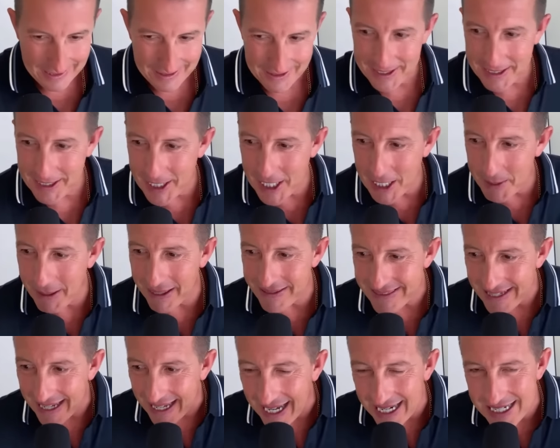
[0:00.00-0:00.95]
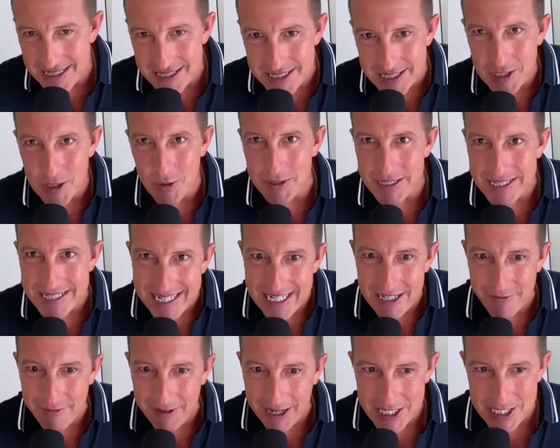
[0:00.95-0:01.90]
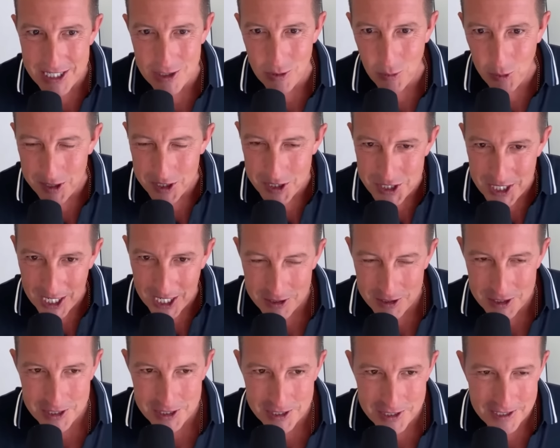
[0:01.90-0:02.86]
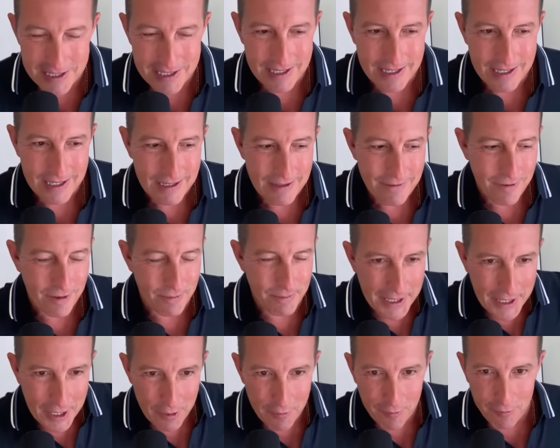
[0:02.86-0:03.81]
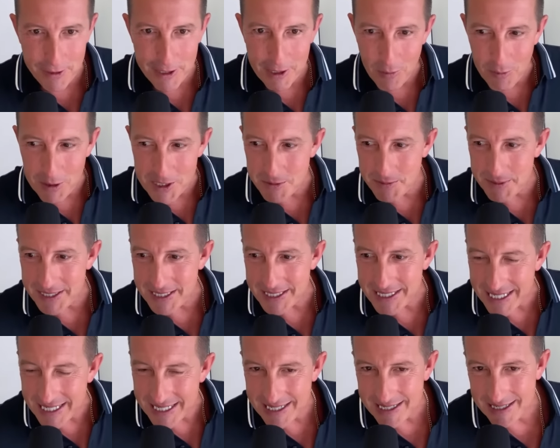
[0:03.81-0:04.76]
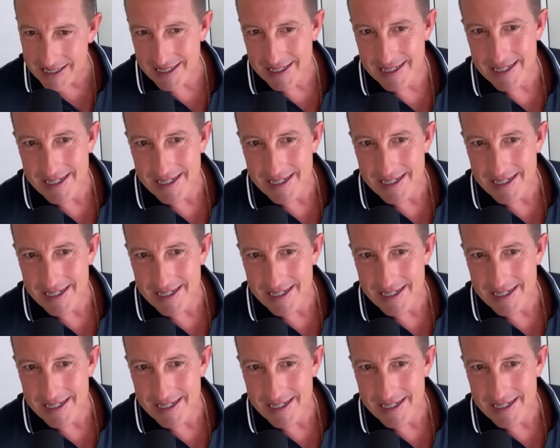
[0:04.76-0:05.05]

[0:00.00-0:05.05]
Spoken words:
You're going to hear about the hottest, newest innovation in the world of challenges from my good friend Richmond Din,